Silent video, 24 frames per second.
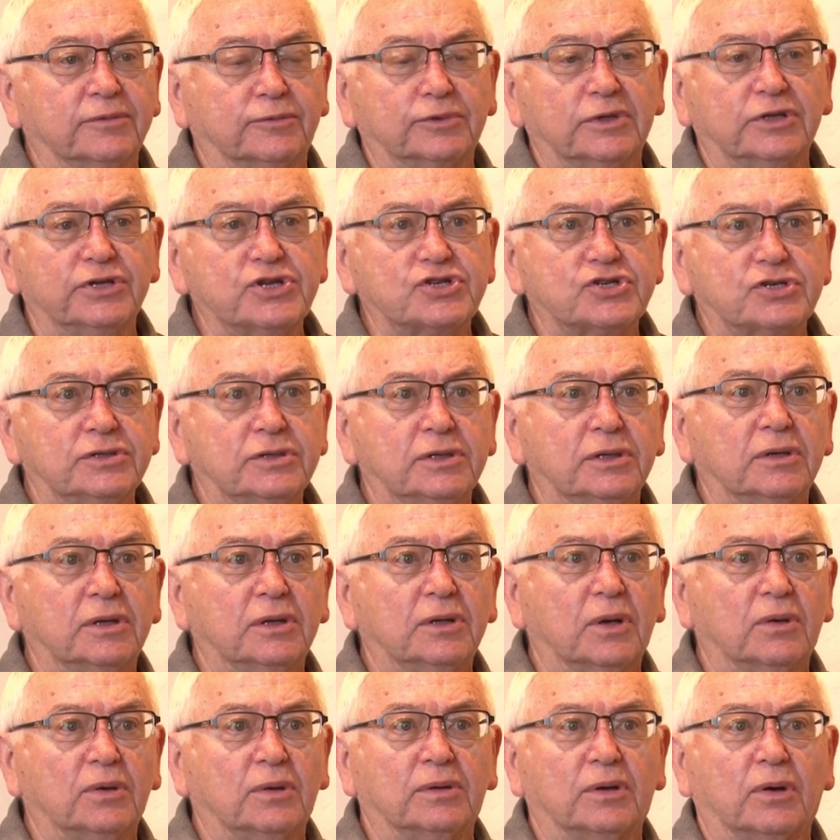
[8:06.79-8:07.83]

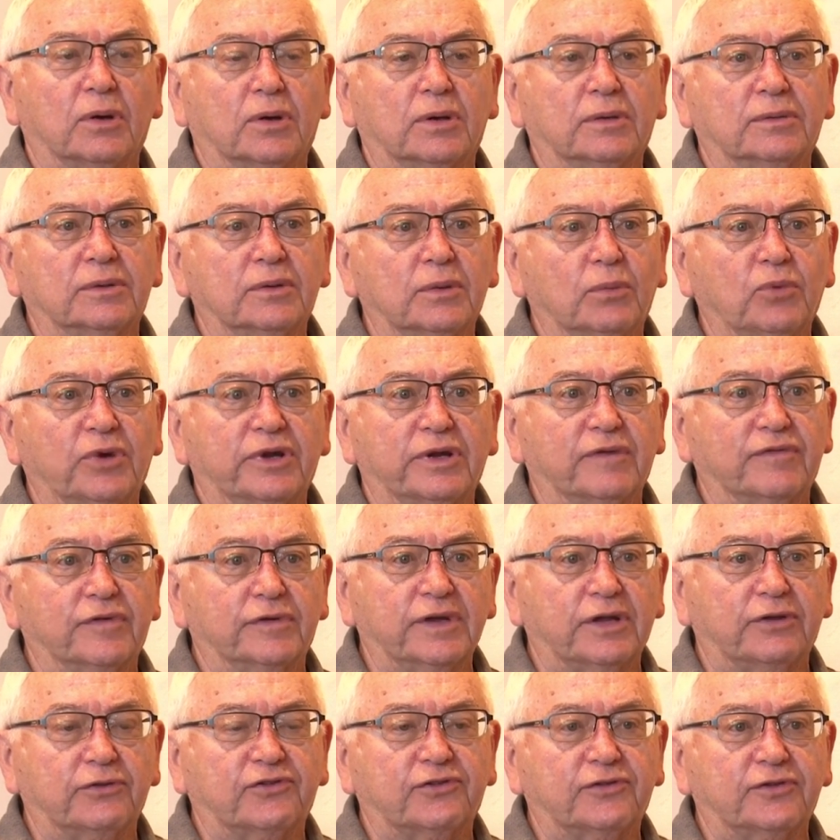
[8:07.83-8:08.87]
religion or
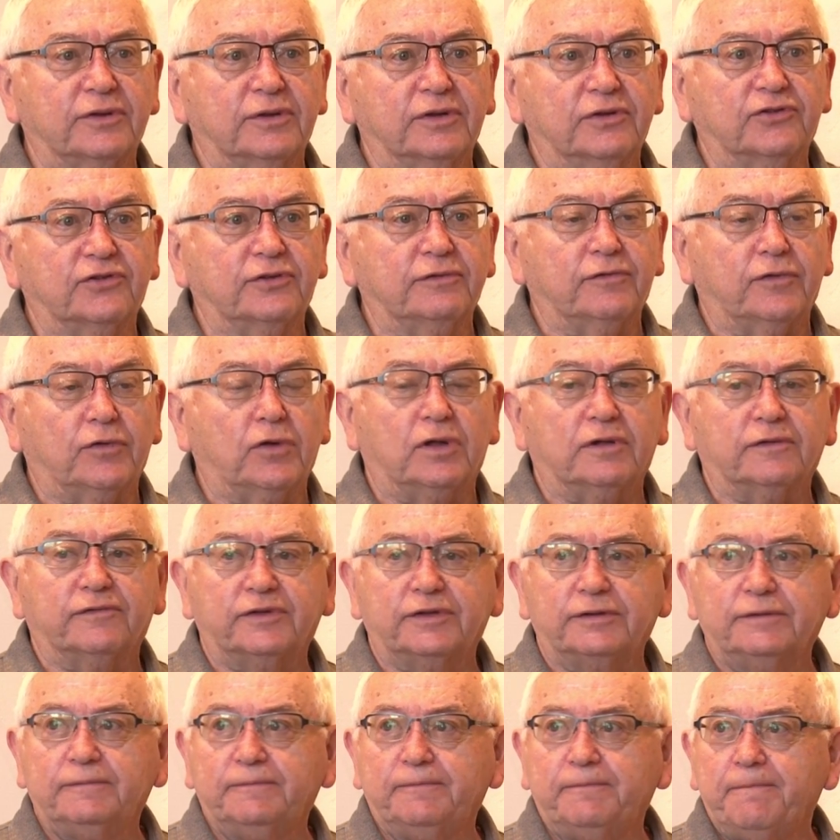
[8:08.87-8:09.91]
whatever else is
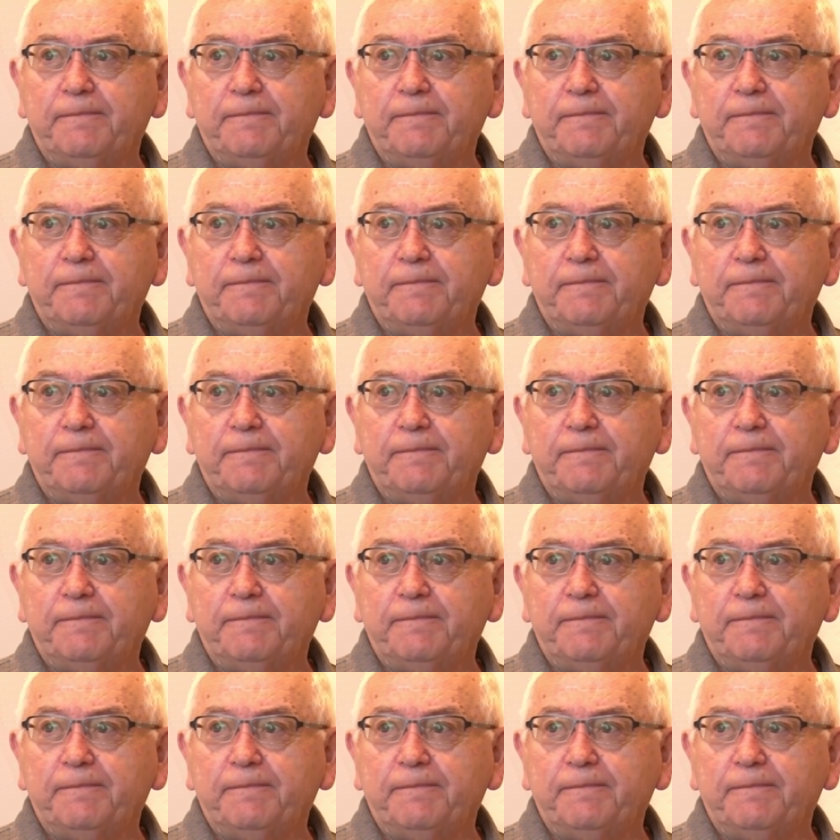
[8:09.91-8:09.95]
involved.